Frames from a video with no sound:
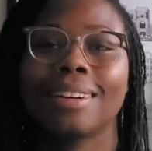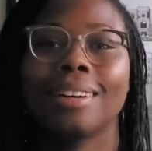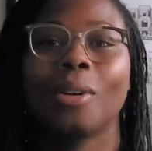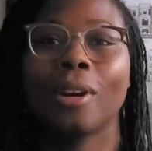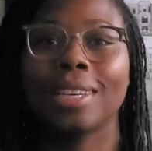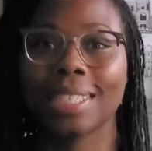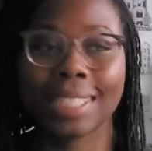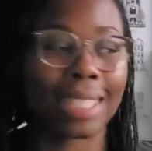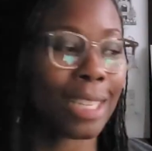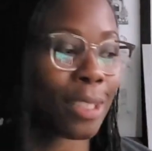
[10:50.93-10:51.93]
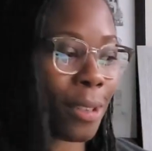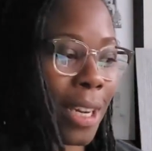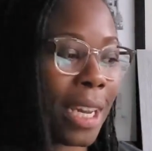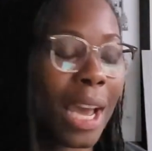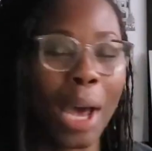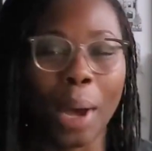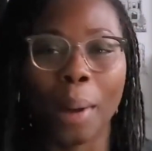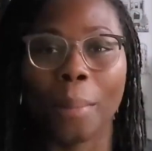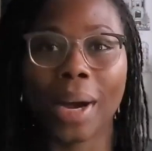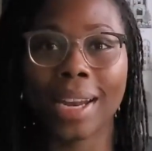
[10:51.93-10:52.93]
or an accessory,
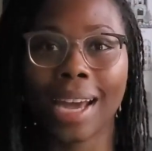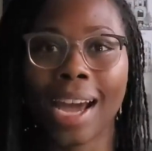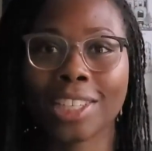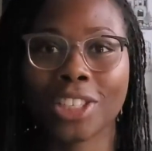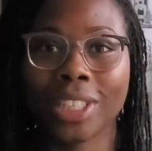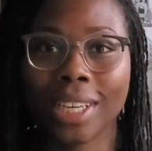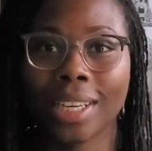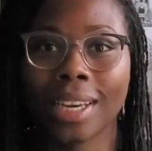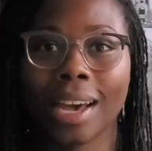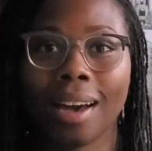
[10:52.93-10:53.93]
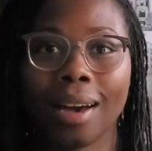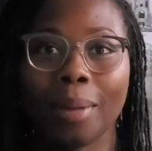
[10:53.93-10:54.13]
but actually a